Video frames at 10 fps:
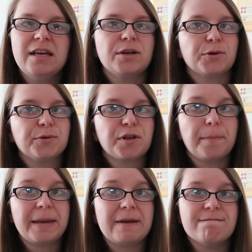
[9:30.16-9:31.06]
It could
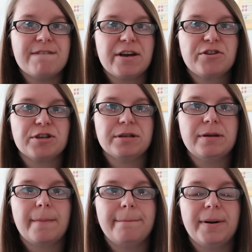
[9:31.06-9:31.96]
also be
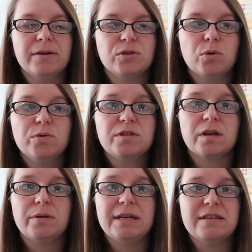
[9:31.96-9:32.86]
infection, but
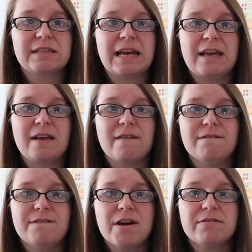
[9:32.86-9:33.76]
also it's a
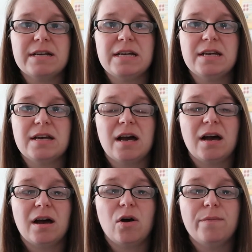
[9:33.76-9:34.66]
very
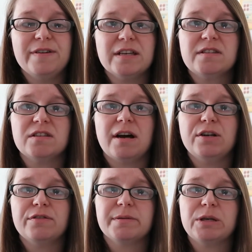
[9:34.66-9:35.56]
uh, obvious
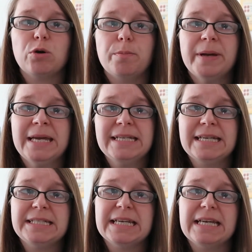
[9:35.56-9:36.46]
sign of something called
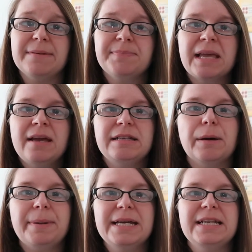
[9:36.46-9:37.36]
PDD.
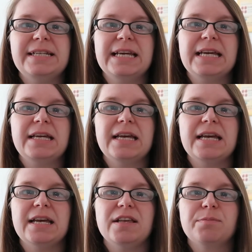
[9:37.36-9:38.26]
Now, PDD
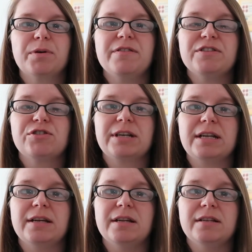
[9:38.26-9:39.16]
is
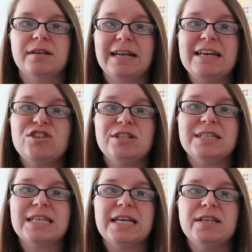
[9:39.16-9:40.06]
proventricular dilation
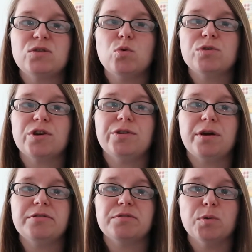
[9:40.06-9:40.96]
disease, also
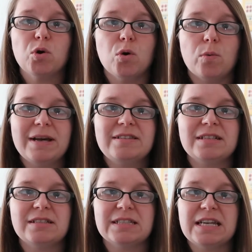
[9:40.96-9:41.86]
known as macaw
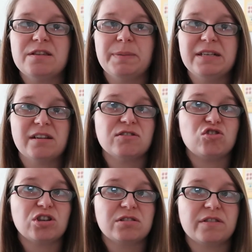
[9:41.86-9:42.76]
wasting disease, but it
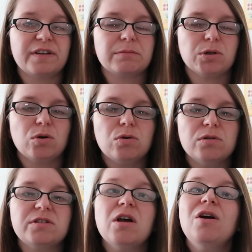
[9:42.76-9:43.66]
doesn't just affect
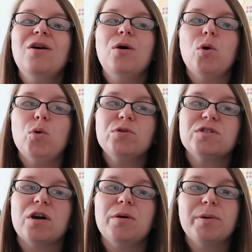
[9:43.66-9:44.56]
macaws
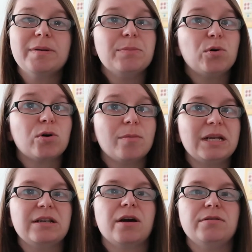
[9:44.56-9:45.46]
also probably more
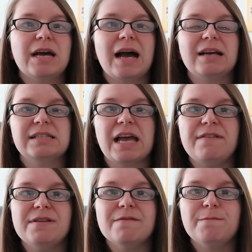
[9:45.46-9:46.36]
commonly known as
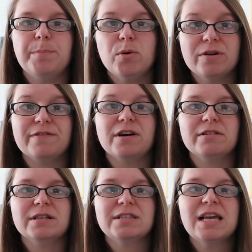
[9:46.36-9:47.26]
avian
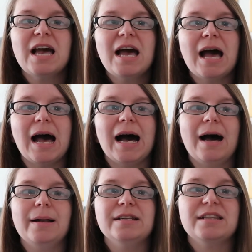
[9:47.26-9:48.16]
bornavirus
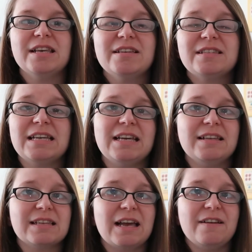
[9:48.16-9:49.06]
and this
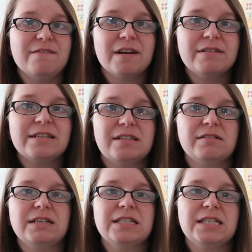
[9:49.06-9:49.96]
is a very
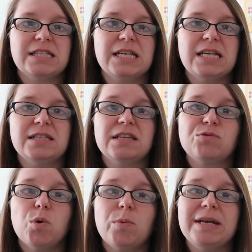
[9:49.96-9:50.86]
serious disease.
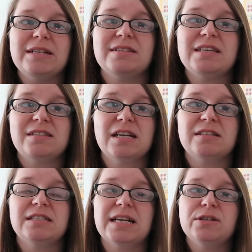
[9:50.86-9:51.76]
It's what we disease
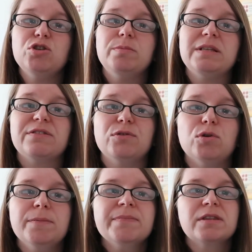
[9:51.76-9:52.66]
tested our newbies
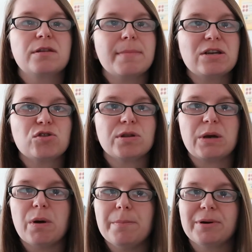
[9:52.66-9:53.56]
for to make sure
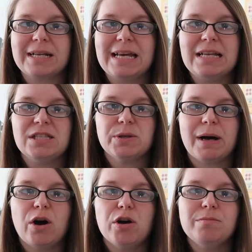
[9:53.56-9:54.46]
they weren't bringing it into
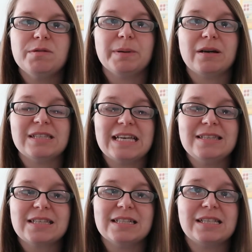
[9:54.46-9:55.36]
our homes because it
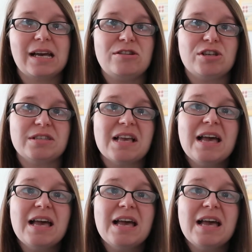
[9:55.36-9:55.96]
is contagious